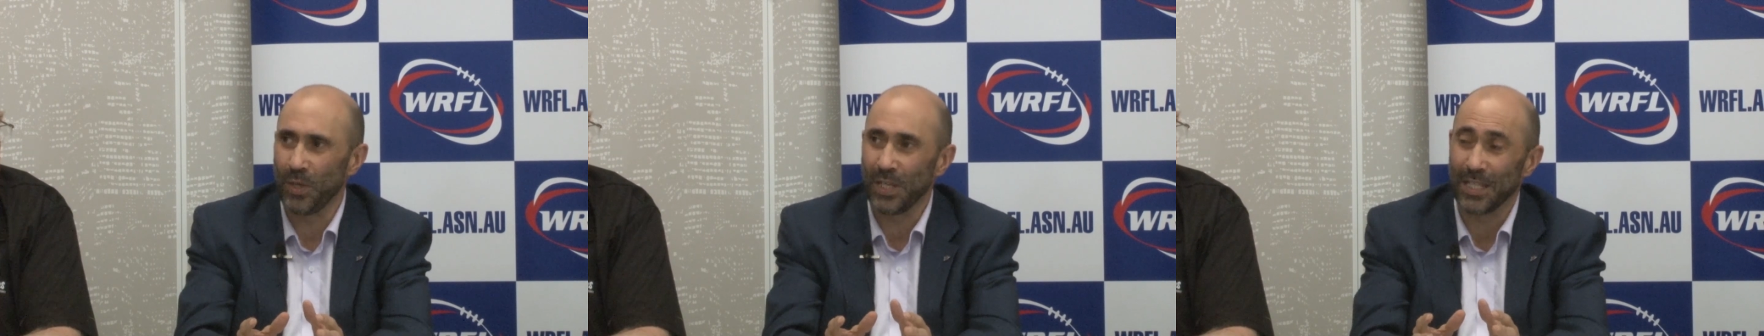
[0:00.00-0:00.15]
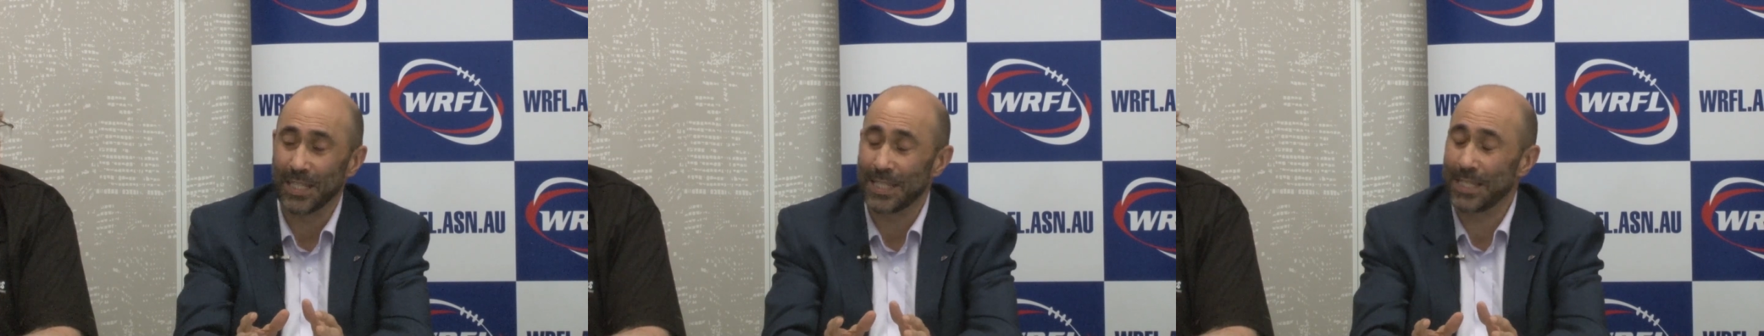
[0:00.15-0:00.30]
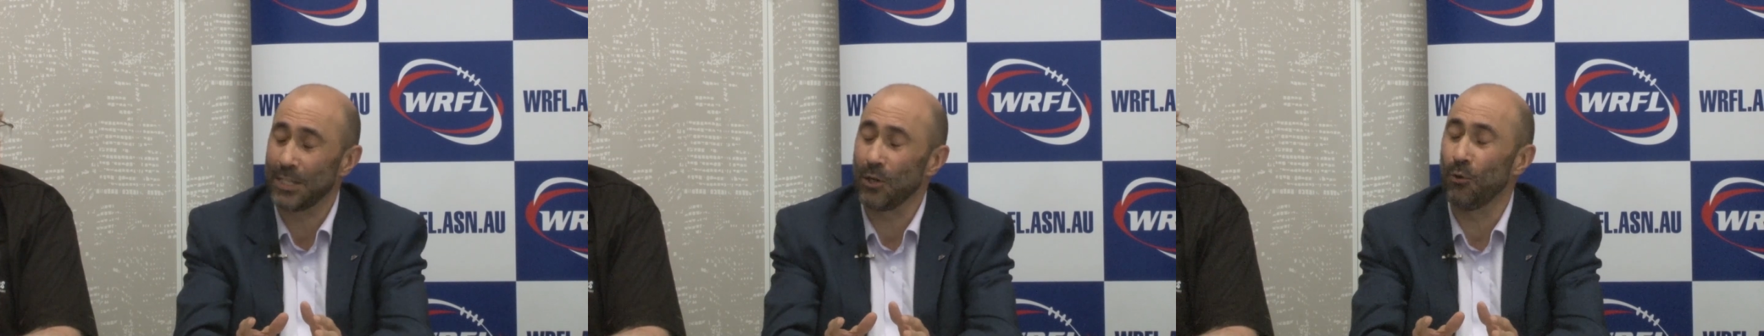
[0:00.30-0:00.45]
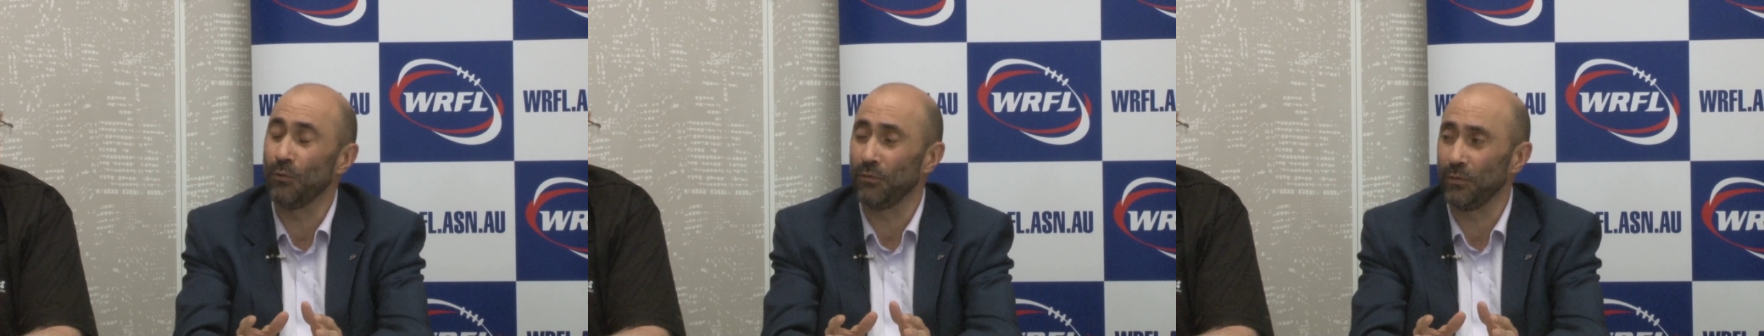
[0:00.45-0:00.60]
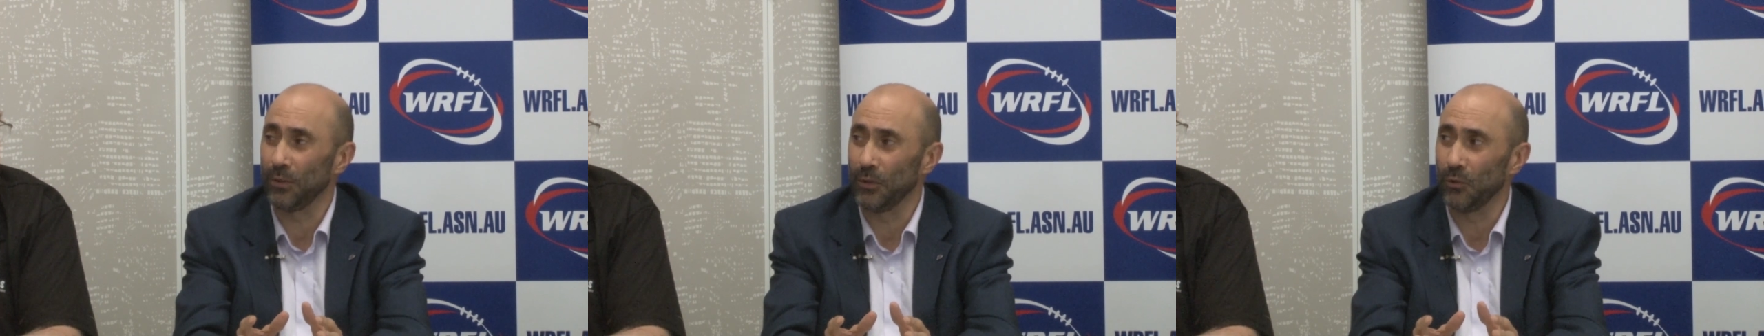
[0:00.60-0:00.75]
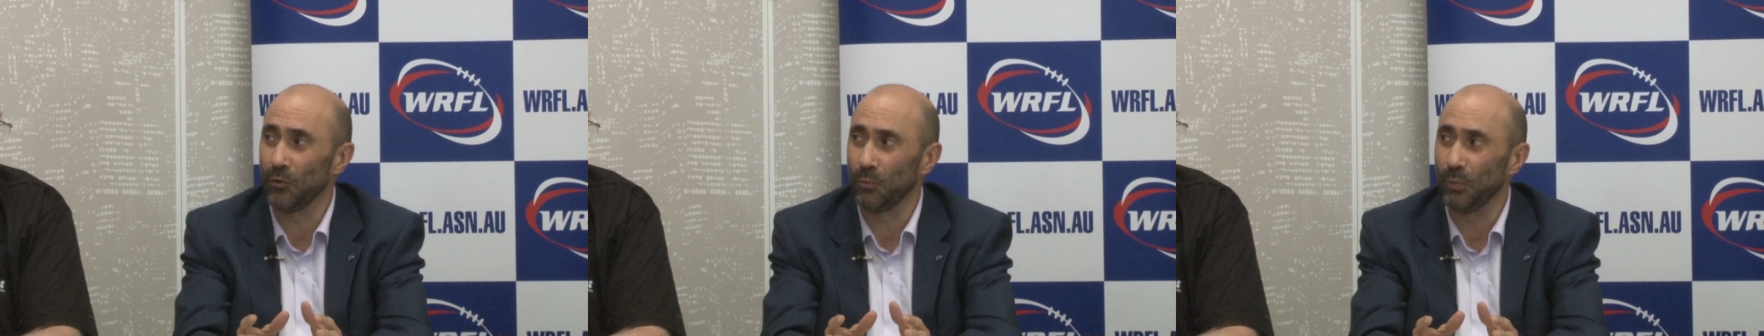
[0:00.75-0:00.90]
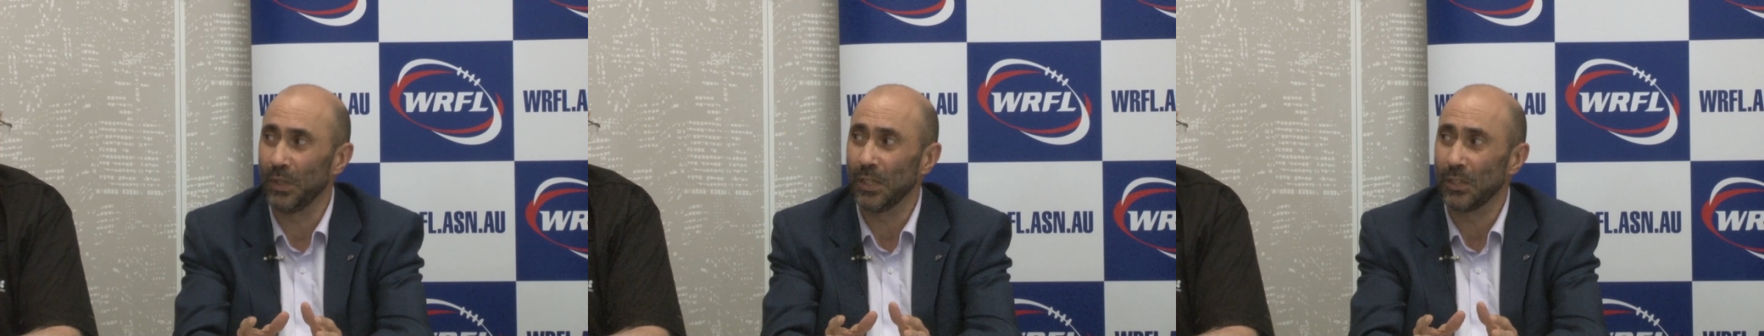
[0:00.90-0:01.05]
itself a
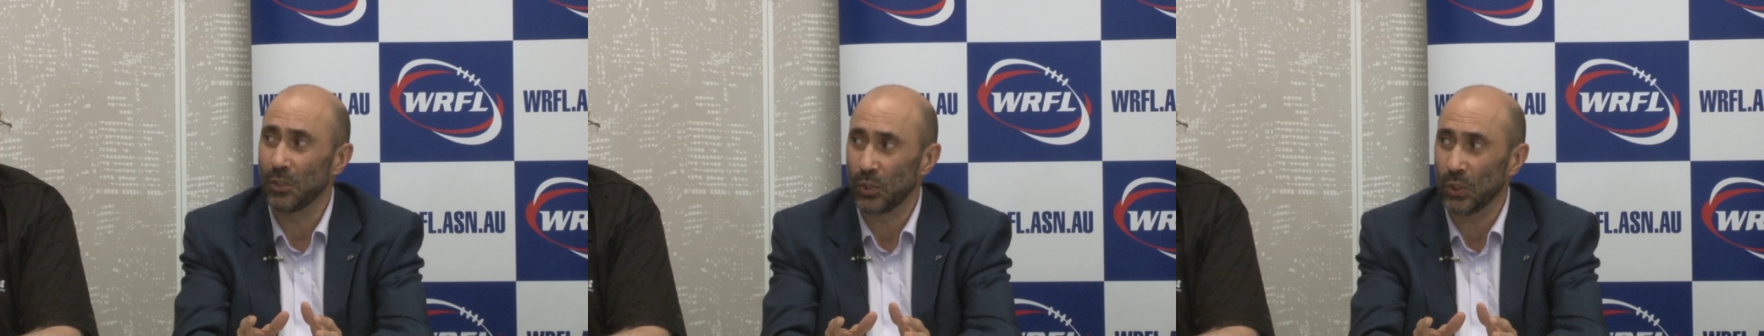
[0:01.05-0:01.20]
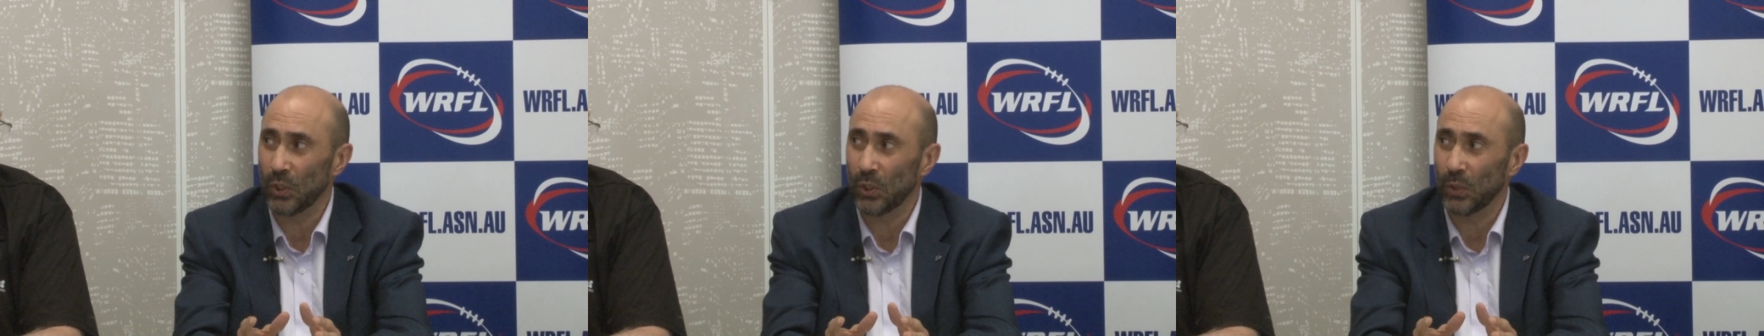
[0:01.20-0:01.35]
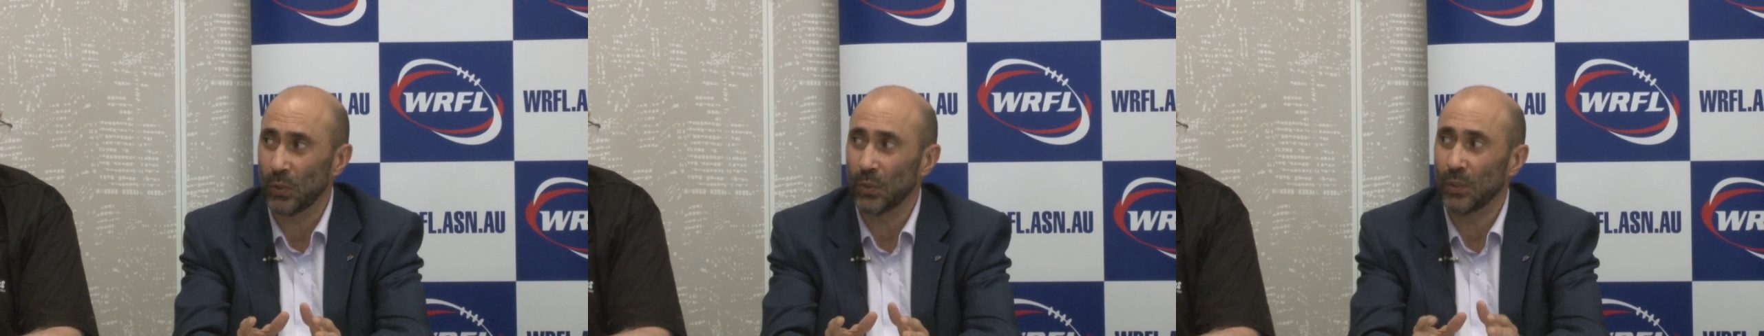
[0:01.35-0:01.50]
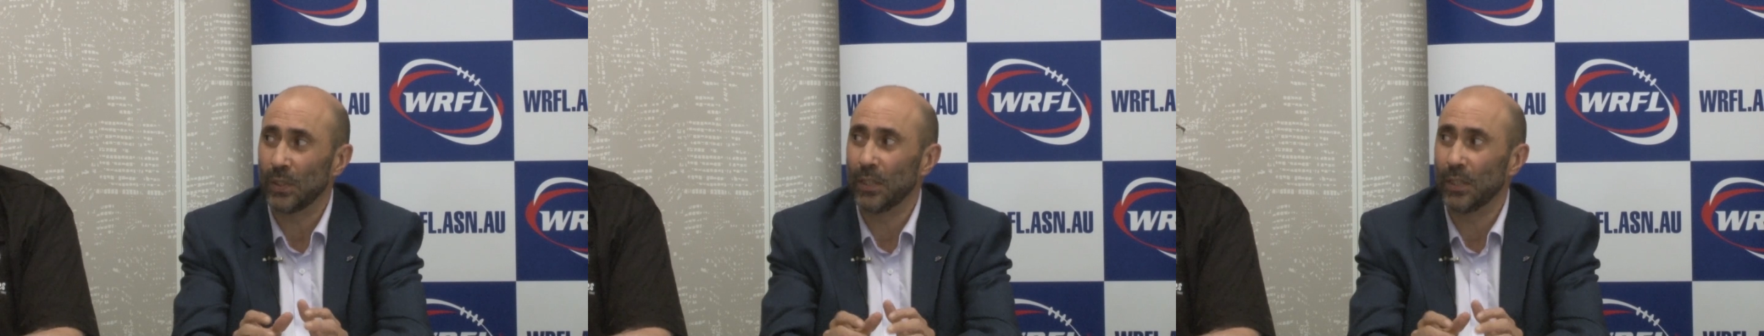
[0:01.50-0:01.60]
little bit too.